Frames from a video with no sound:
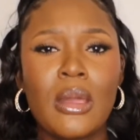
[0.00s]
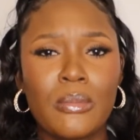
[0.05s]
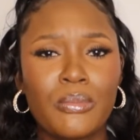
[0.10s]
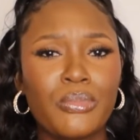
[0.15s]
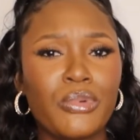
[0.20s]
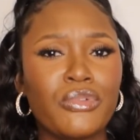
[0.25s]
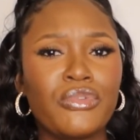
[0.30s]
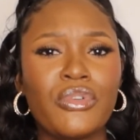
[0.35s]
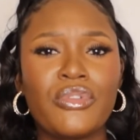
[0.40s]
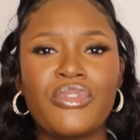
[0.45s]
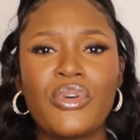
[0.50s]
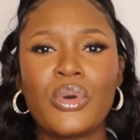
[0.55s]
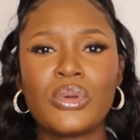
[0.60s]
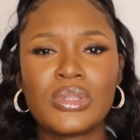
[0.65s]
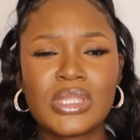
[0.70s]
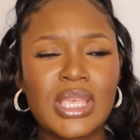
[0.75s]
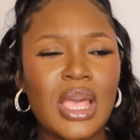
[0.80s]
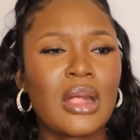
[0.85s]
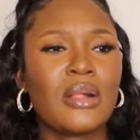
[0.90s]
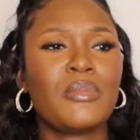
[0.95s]
proof of
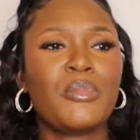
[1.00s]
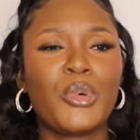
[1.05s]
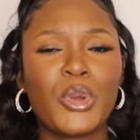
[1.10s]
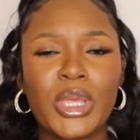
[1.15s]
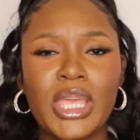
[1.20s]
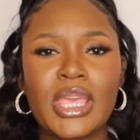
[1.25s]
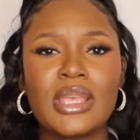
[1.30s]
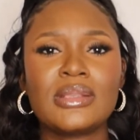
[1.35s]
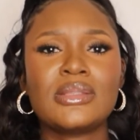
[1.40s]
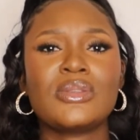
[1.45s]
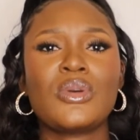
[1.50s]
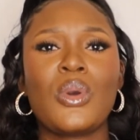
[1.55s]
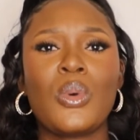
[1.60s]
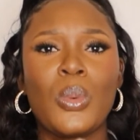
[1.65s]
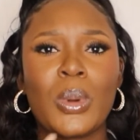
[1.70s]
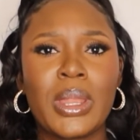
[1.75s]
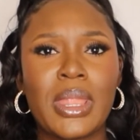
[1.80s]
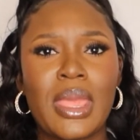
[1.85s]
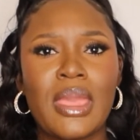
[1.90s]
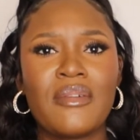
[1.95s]
hotel bookings or
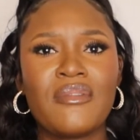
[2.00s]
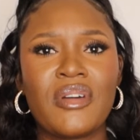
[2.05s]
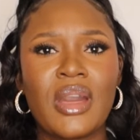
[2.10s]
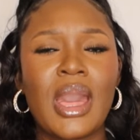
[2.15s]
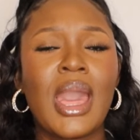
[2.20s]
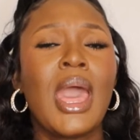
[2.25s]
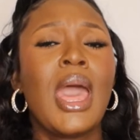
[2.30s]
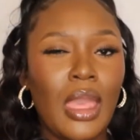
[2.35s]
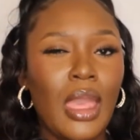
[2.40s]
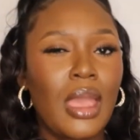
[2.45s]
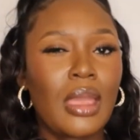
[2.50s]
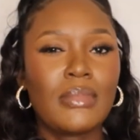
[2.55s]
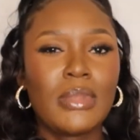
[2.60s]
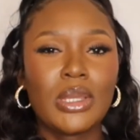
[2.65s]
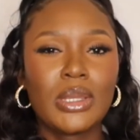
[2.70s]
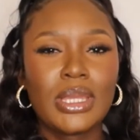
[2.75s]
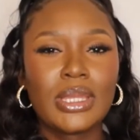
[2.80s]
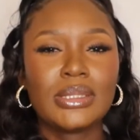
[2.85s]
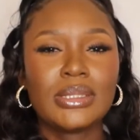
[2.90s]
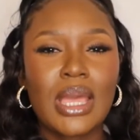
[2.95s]
whatever. I'm
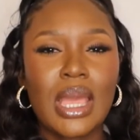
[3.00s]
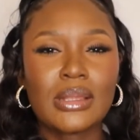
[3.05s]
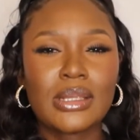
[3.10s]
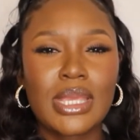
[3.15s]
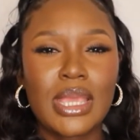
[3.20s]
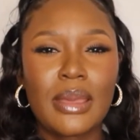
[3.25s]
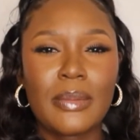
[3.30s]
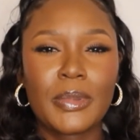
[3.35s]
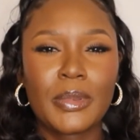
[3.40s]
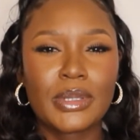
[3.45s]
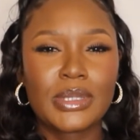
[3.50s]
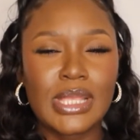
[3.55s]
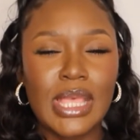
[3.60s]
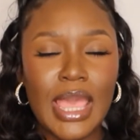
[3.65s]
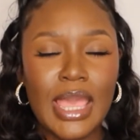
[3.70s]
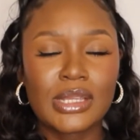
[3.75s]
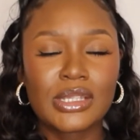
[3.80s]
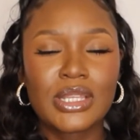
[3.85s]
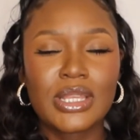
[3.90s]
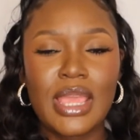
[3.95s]
looking down here because I
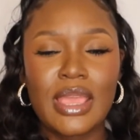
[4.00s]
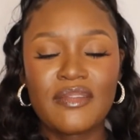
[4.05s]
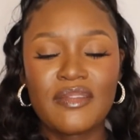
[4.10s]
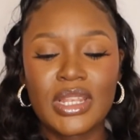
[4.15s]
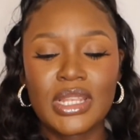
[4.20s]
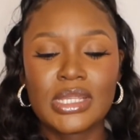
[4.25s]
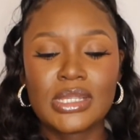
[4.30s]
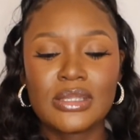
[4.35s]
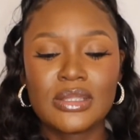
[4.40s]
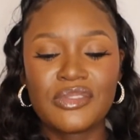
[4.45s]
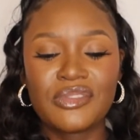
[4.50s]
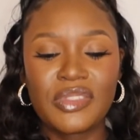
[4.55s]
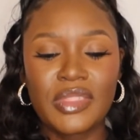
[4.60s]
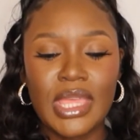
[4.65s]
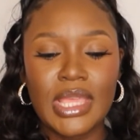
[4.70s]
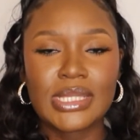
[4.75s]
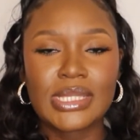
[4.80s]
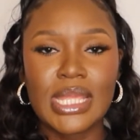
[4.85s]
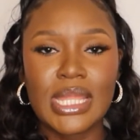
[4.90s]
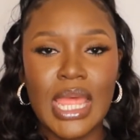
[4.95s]
actually have a list of
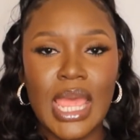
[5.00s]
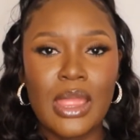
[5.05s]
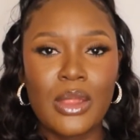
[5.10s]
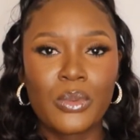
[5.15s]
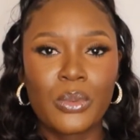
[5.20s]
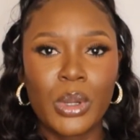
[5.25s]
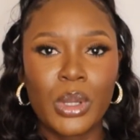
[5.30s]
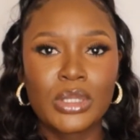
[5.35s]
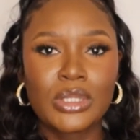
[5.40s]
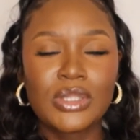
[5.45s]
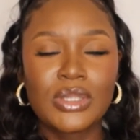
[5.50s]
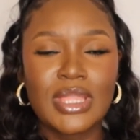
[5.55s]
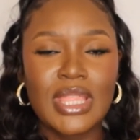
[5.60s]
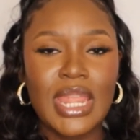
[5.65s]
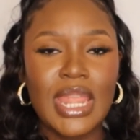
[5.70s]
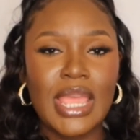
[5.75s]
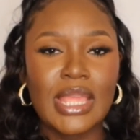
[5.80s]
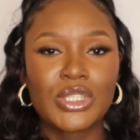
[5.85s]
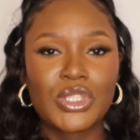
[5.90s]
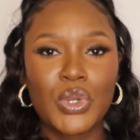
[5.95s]
things that I wrote so that
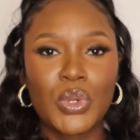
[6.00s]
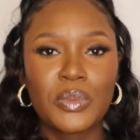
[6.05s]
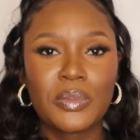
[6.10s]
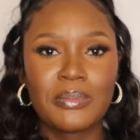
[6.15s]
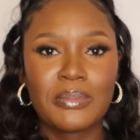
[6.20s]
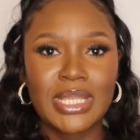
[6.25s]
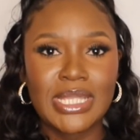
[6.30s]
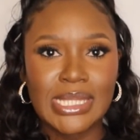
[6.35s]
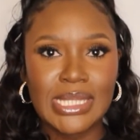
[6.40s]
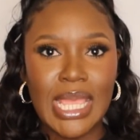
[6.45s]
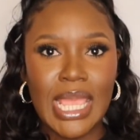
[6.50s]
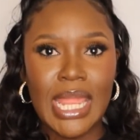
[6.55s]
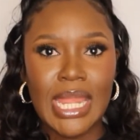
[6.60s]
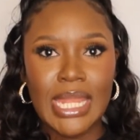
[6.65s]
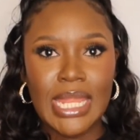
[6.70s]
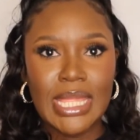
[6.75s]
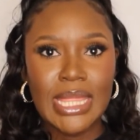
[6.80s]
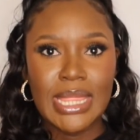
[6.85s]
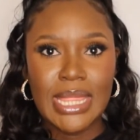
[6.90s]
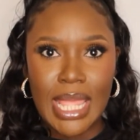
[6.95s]
I don't miss
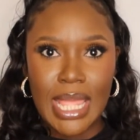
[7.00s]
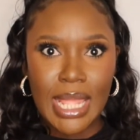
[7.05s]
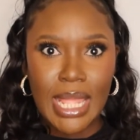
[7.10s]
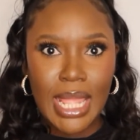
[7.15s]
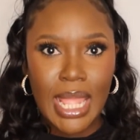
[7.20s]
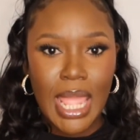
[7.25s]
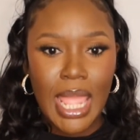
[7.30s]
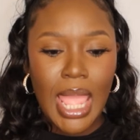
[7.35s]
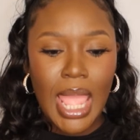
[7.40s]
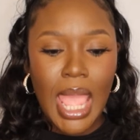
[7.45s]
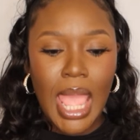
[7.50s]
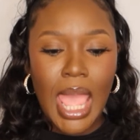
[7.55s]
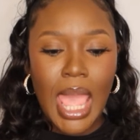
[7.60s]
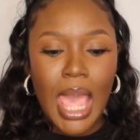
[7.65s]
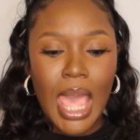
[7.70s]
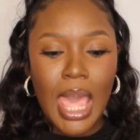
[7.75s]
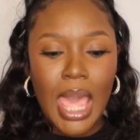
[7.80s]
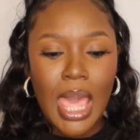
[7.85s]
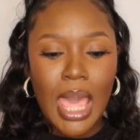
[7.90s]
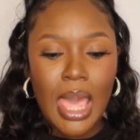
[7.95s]
anything.
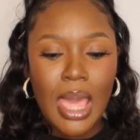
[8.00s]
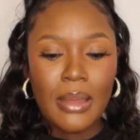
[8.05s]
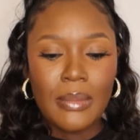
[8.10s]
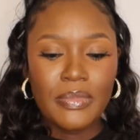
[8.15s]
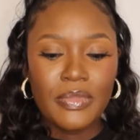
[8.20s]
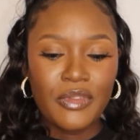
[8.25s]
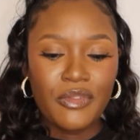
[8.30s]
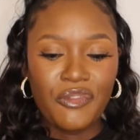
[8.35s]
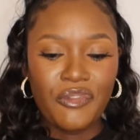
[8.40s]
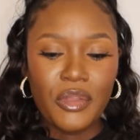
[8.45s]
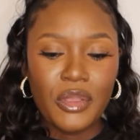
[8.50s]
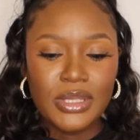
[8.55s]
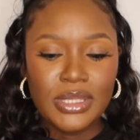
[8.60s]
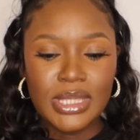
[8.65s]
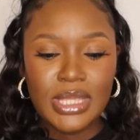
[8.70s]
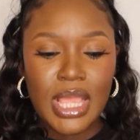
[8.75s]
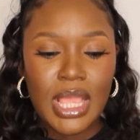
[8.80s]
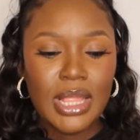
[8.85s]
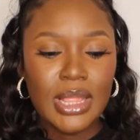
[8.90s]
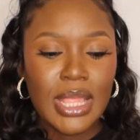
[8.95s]
The first
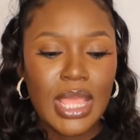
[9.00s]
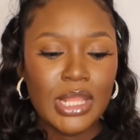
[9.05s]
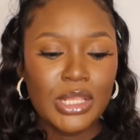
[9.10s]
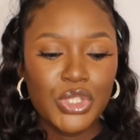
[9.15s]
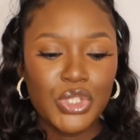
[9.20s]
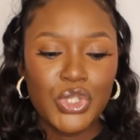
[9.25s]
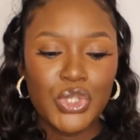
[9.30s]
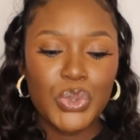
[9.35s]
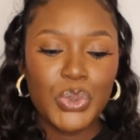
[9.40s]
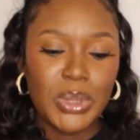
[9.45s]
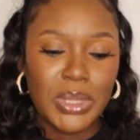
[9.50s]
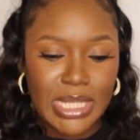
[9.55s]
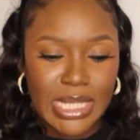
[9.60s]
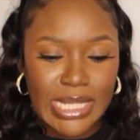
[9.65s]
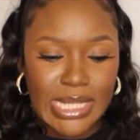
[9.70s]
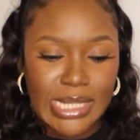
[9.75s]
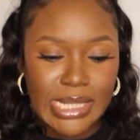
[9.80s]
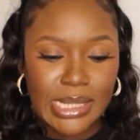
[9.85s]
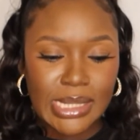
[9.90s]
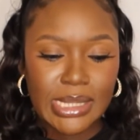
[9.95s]
thing that you
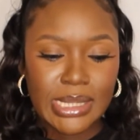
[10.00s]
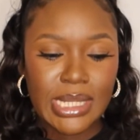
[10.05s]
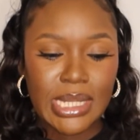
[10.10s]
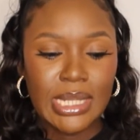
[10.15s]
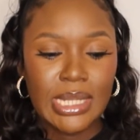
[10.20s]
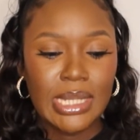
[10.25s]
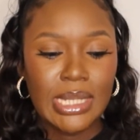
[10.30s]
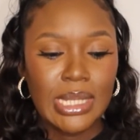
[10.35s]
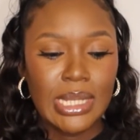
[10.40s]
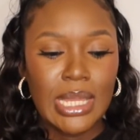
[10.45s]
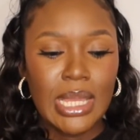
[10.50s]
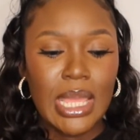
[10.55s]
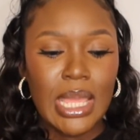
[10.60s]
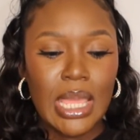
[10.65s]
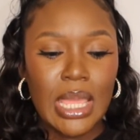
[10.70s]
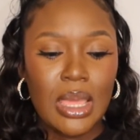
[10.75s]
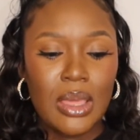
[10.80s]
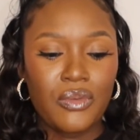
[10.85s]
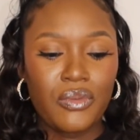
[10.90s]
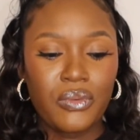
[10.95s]
need
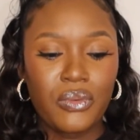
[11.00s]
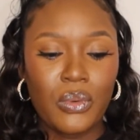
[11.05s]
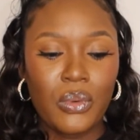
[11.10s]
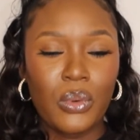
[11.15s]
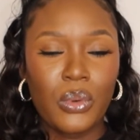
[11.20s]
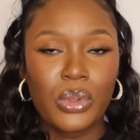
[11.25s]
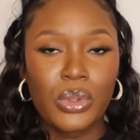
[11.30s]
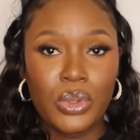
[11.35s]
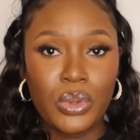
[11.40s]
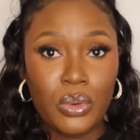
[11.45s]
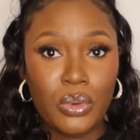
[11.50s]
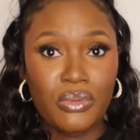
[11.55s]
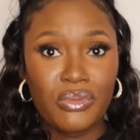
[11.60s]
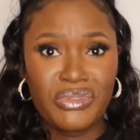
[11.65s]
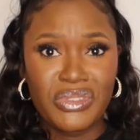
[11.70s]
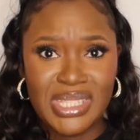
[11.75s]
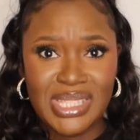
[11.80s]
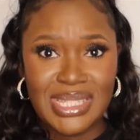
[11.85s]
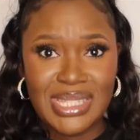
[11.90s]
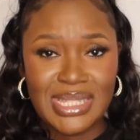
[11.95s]
for your
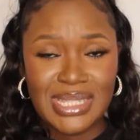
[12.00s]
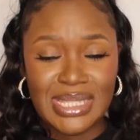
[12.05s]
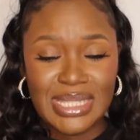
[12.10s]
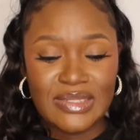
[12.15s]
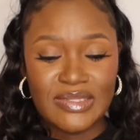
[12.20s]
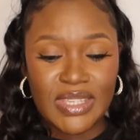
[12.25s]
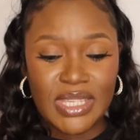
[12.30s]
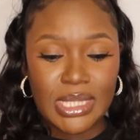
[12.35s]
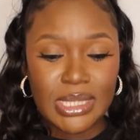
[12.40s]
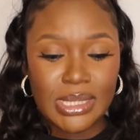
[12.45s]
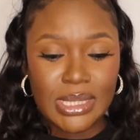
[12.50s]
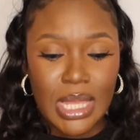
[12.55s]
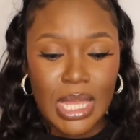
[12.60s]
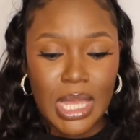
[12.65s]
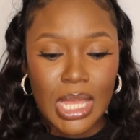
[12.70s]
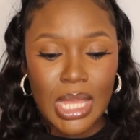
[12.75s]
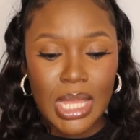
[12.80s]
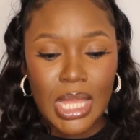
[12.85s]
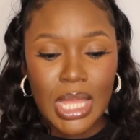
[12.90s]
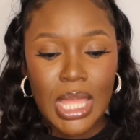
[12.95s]
visitor's
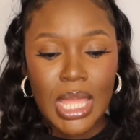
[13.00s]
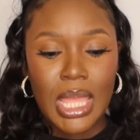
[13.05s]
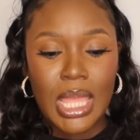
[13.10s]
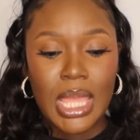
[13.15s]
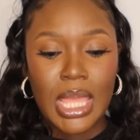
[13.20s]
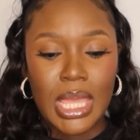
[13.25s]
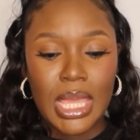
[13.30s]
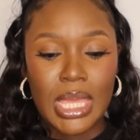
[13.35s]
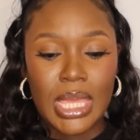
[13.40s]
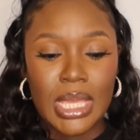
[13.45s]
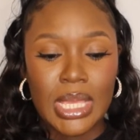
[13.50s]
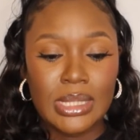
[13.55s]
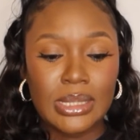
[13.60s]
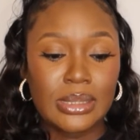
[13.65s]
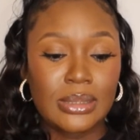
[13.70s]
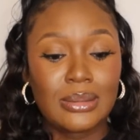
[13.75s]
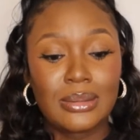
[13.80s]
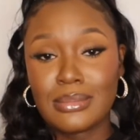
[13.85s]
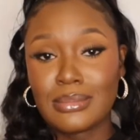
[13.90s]
visa is